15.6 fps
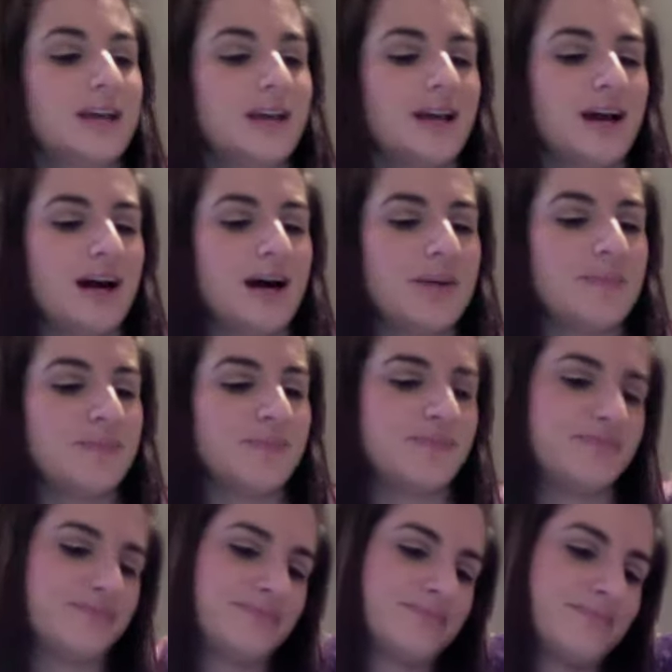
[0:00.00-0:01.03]
It
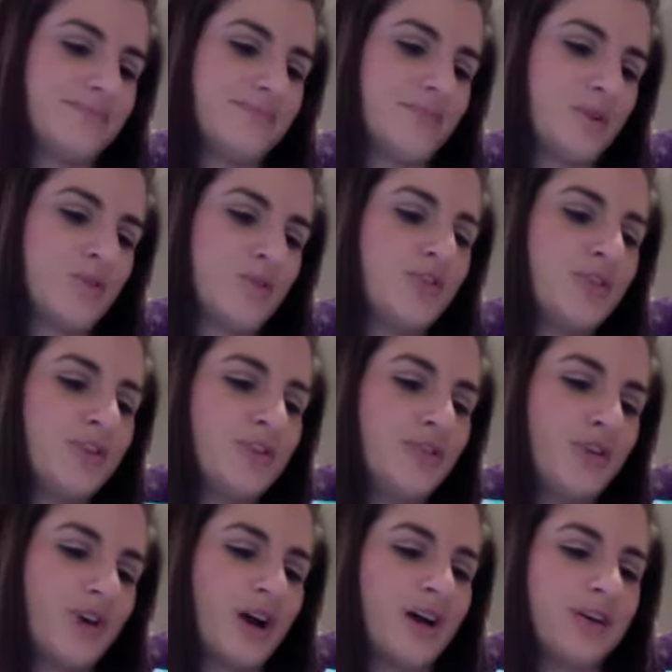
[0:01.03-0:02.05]
was
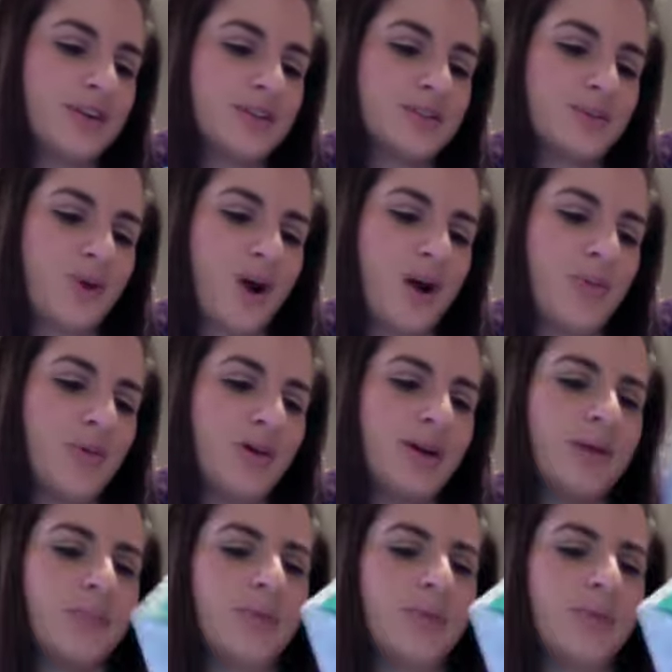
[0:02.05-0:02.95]
$54 where I bought it,